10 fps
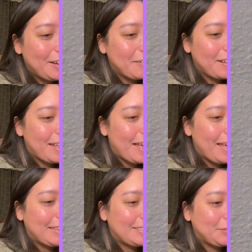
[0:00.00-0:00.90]

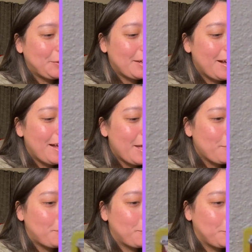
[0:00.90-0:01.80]
Okay, so we got a
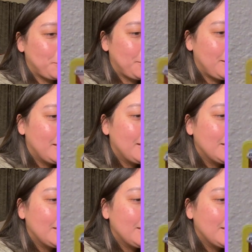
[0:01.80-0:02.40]
pool.